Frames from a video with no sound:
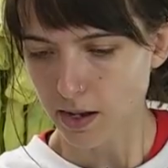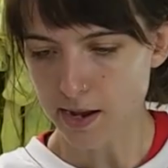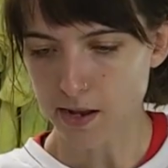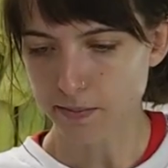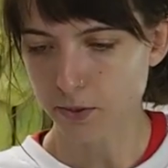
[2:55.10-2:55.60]

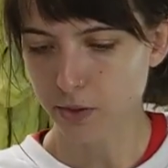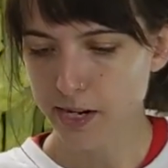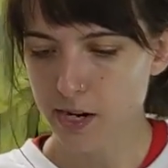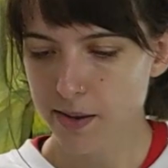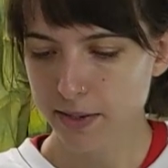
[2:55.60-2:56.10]
So
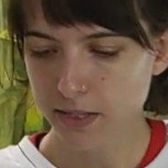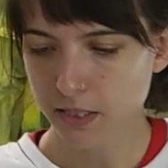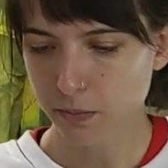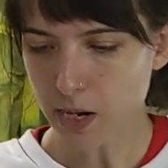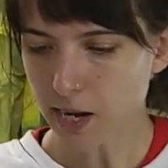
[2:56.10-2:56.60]
here I'm in a
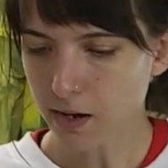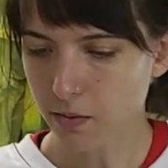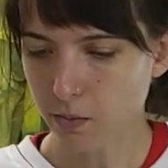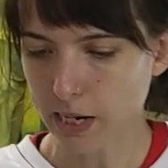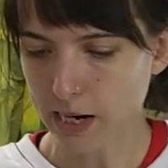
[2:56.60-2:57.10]
spot
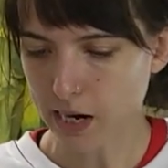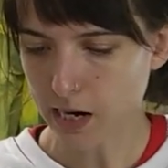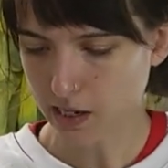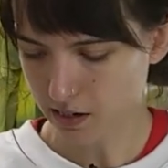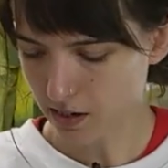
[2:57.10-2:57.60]

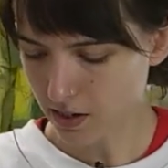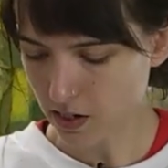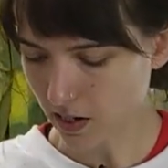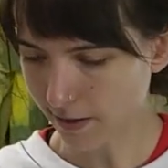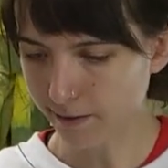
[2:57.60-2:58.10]
where
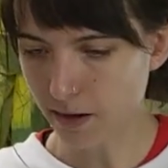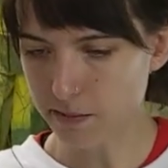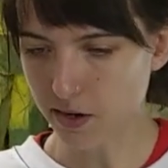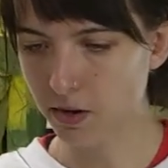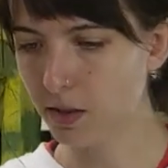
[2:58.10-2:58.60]
I've come
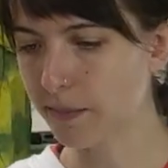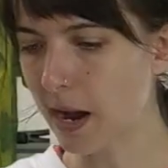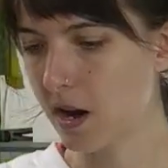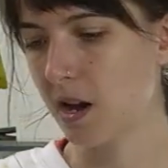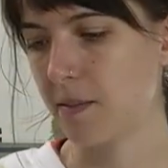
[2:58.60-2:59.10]
down to the
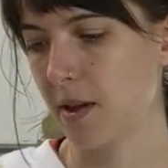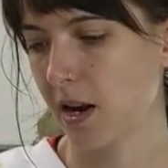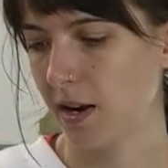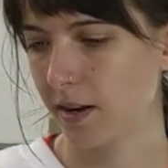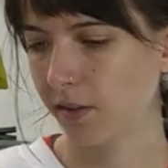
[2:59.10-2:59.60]
bottom and
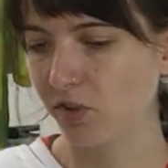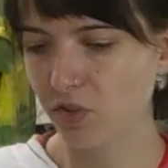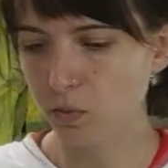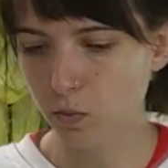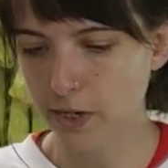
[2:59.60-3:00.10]
I need to
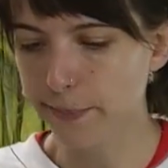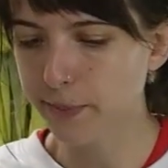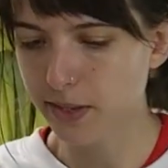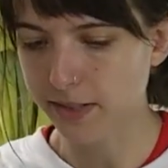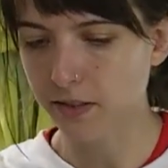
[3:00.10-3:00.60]
warp
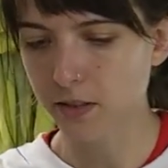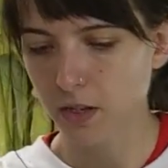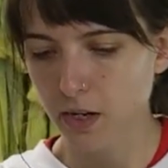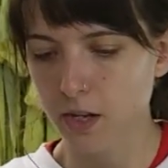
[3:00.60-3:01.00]
this